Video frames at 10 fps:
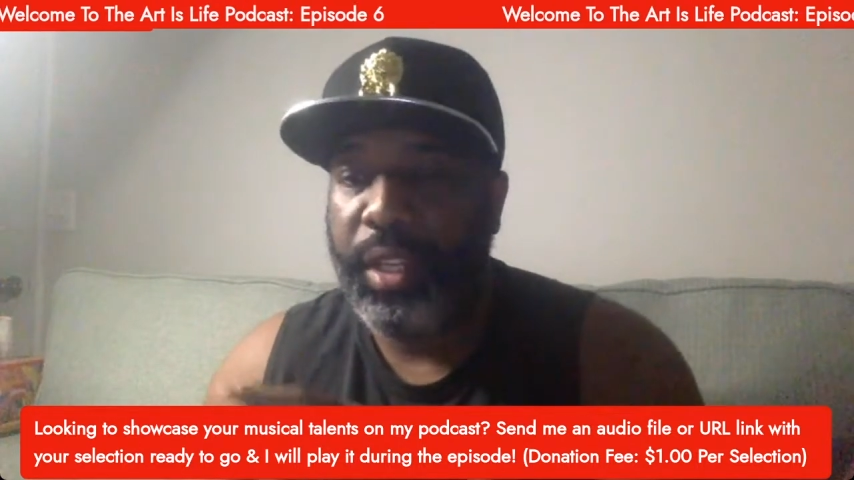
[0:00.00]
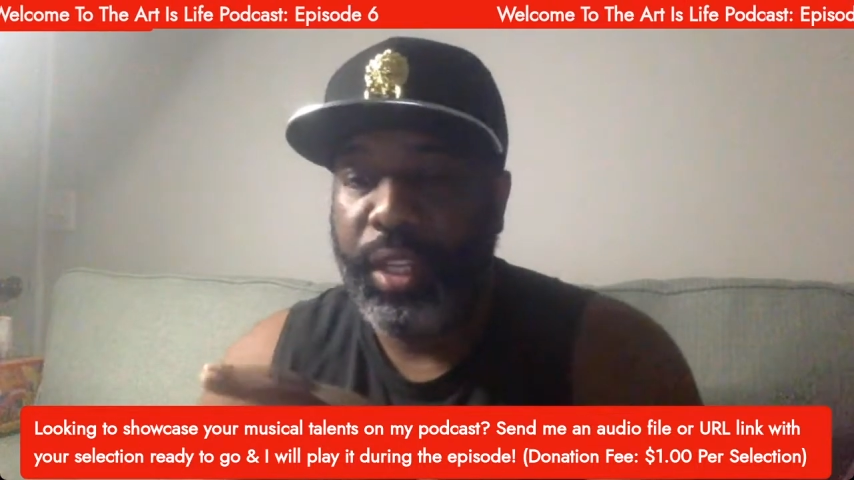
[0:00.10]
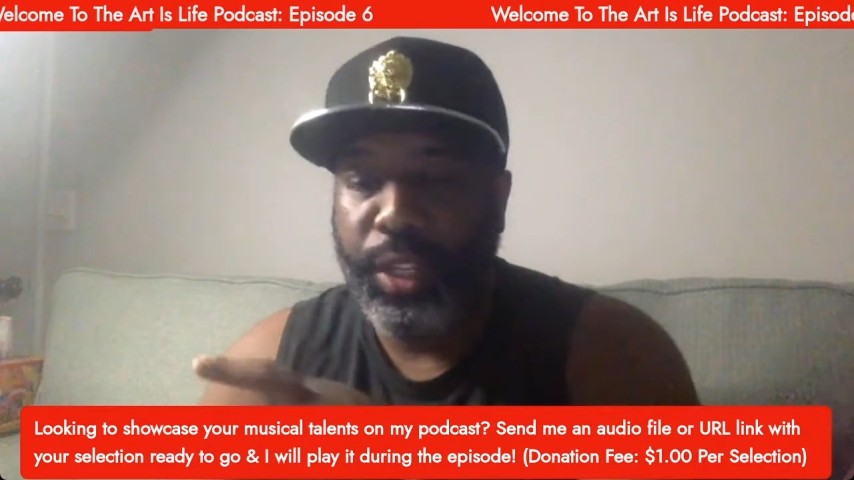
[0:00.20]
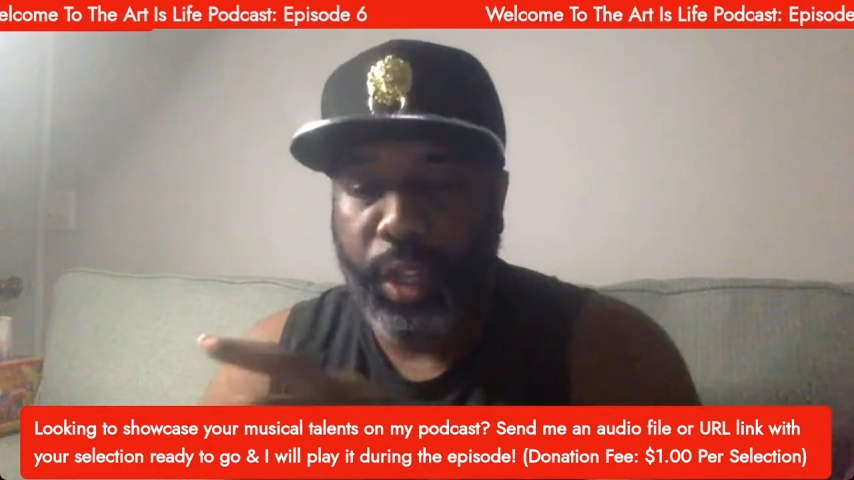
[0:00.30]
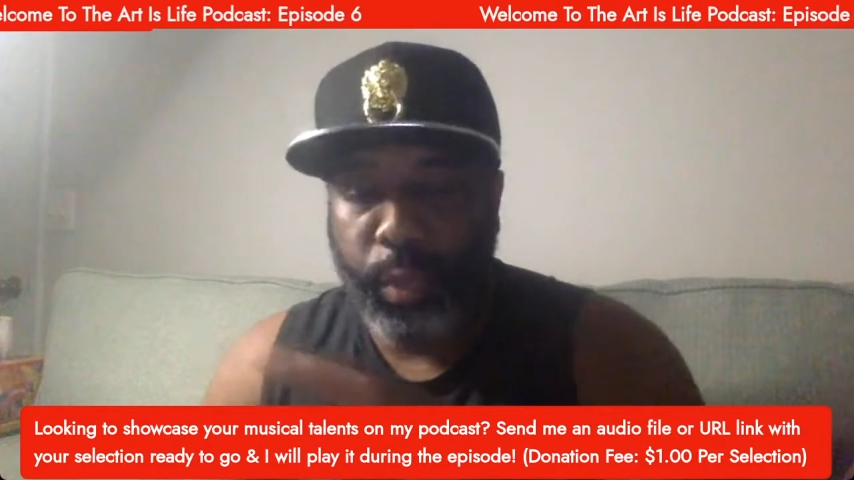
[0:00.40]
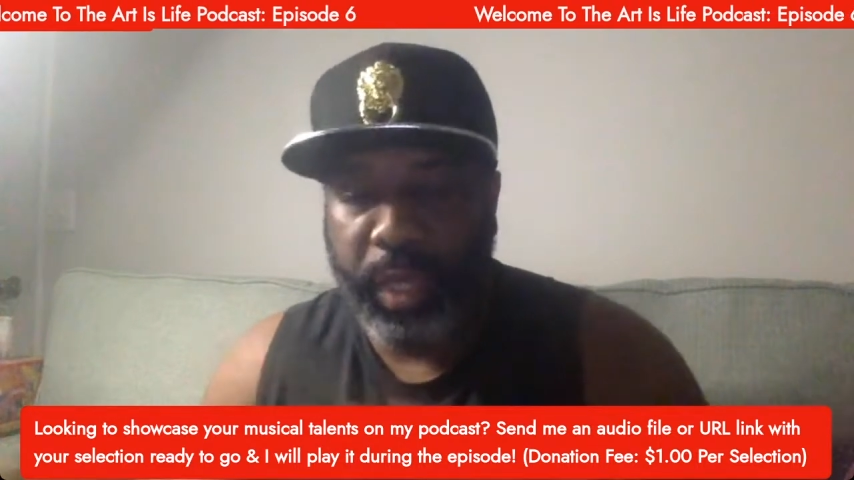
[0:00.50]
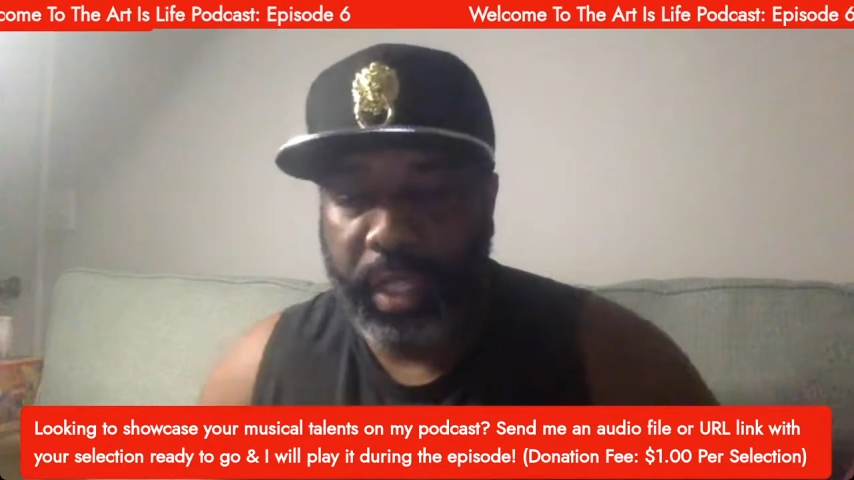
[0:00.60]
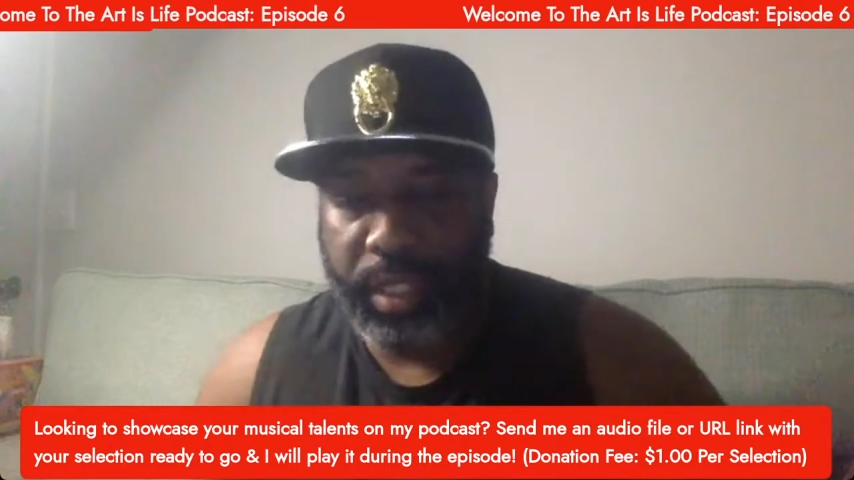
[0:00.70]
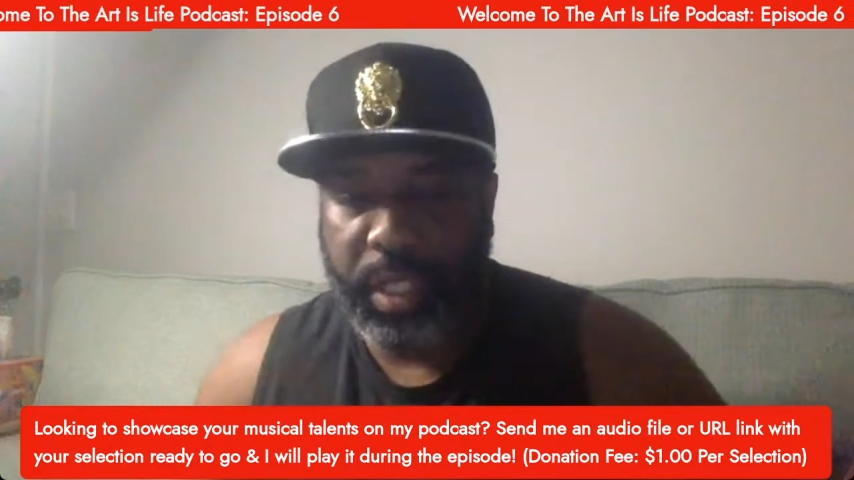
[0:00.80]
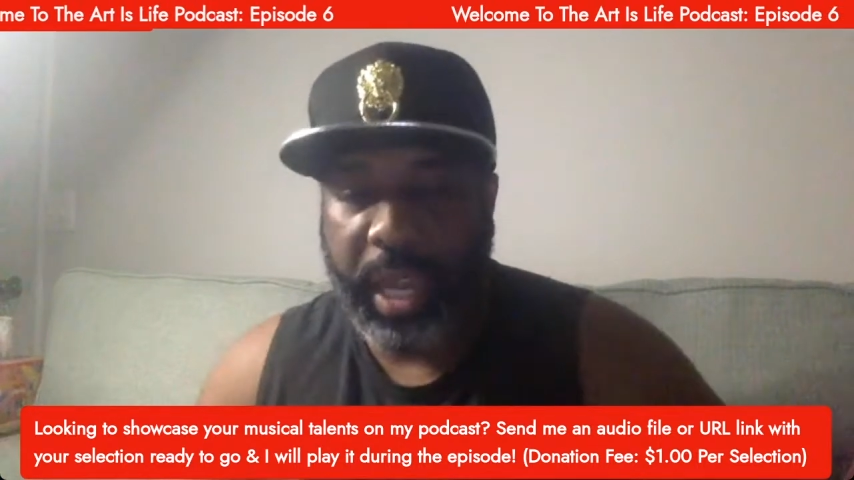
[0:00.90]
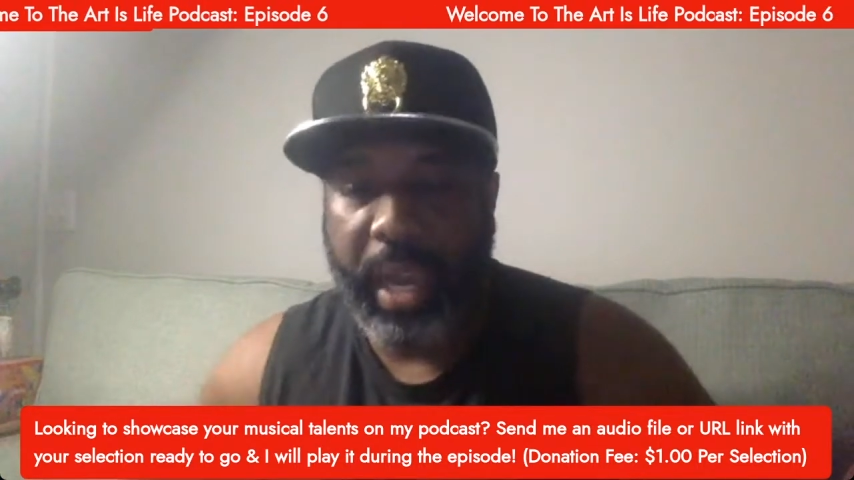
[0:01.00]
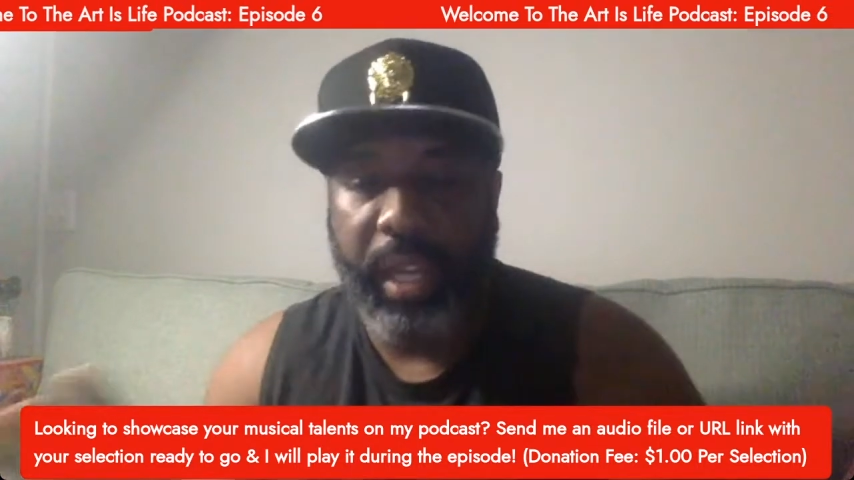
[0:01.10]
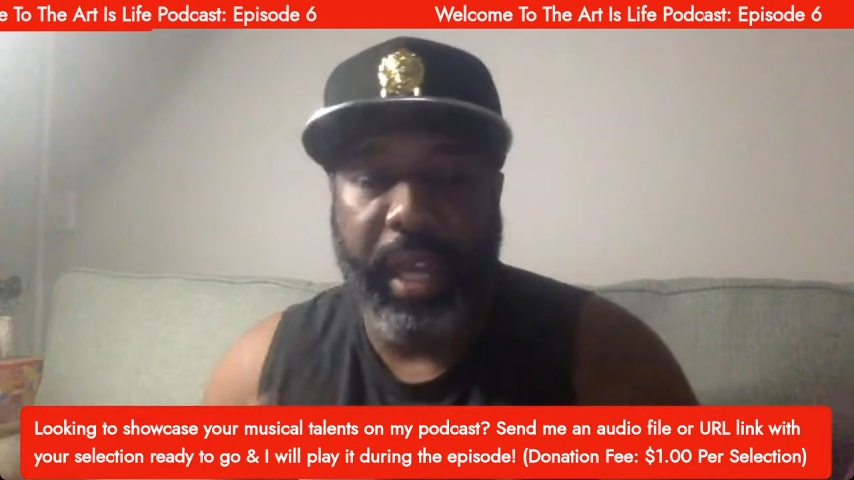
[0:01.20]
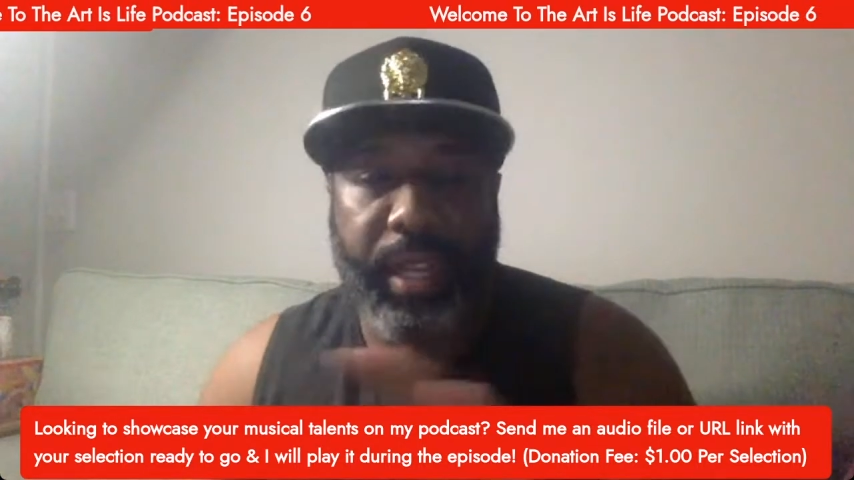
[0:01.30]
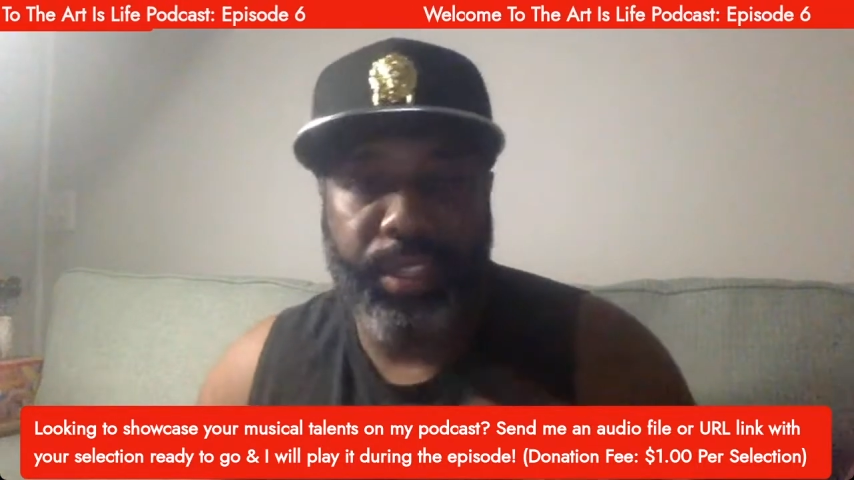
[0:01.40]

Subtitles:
we can stylize